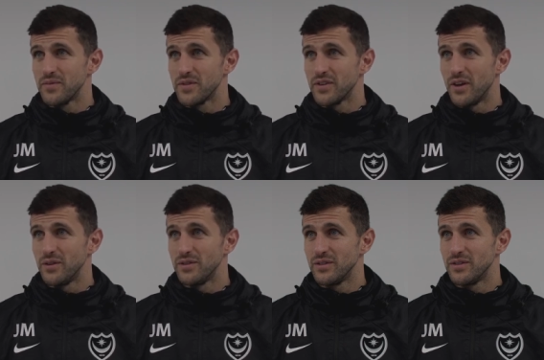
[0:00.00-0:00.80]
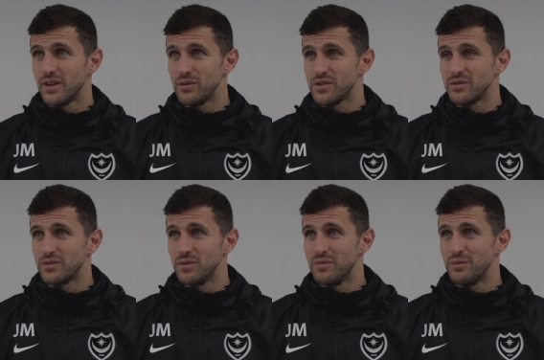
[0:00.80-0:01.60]
So that was a
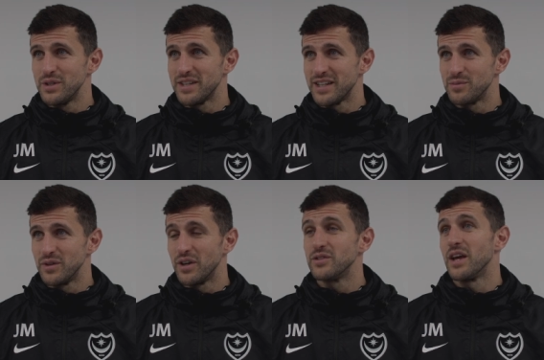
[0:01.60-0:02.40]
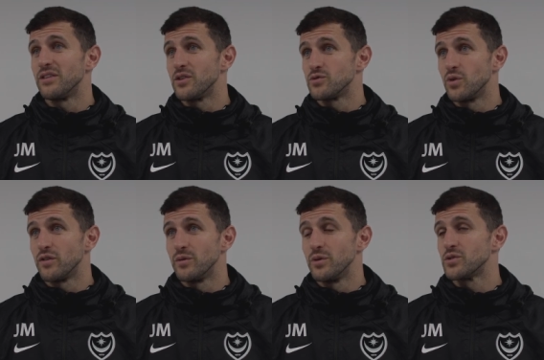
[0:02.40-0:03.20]
good memory test. But those are all
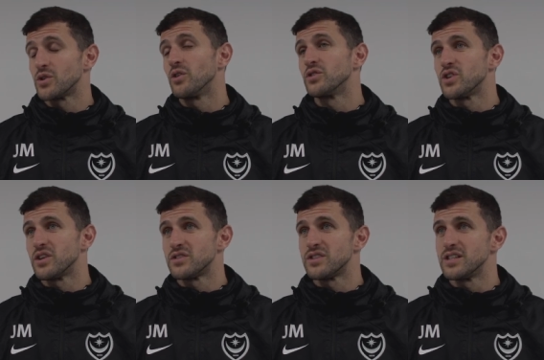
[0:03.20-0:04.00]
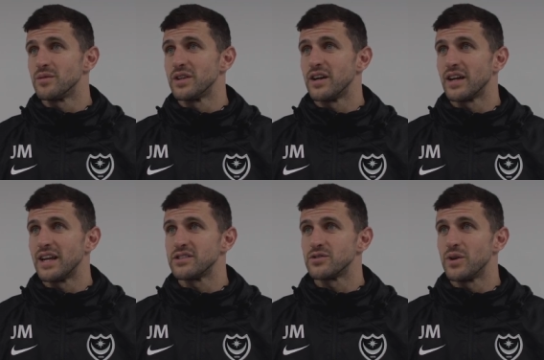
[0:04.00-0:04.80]
of them. We also got a good chance to see some of the younger
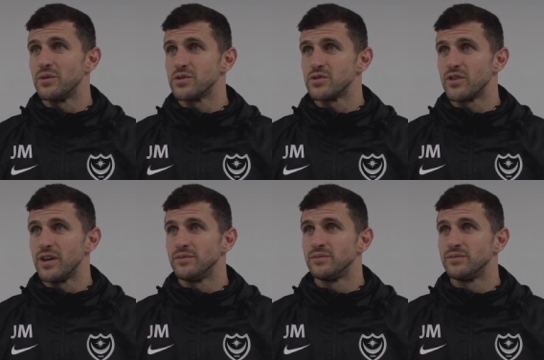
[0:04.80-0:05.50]
lads as well, which was great.